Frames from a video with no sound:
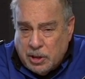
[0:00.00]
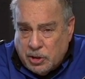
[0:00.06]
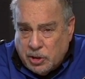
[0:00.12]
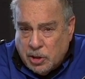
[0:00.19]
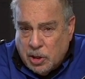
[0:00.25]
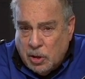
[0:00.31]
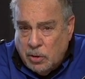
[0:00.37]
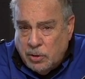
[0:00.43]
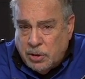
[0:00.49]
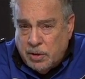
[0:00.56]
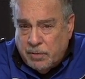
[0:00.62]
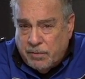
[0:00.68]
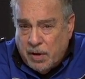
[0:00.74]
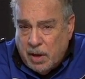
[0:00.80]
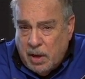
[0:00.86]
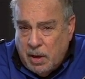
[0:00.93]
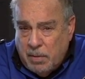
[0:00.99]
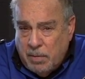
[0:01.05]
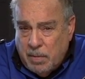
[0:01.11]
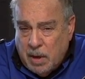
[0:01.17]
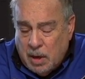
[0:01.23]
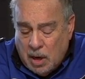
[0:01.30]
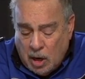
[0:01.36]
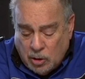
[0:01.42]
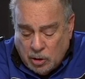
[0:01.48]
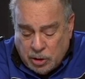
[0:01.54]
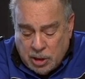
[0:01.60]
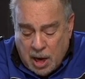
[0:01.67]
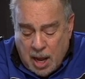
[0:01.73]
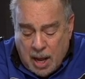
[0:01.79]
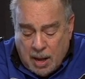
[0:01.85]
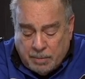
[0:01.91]
exclusively in our
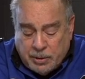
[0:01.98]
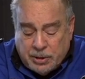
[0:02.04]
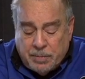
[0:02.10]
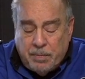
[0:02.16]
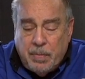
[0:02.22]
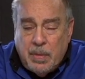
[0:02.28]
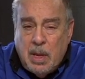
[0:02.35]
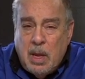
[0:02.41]
shops